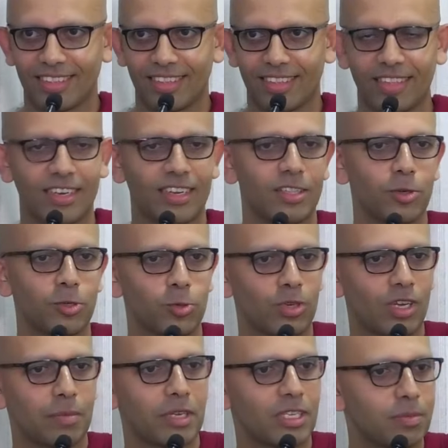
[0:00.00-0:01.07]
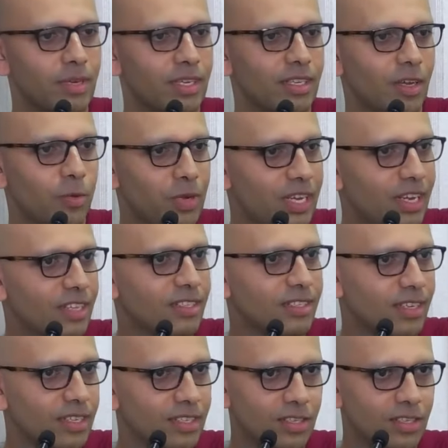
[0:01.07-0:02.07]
Then there are those who come and spend their weekends here.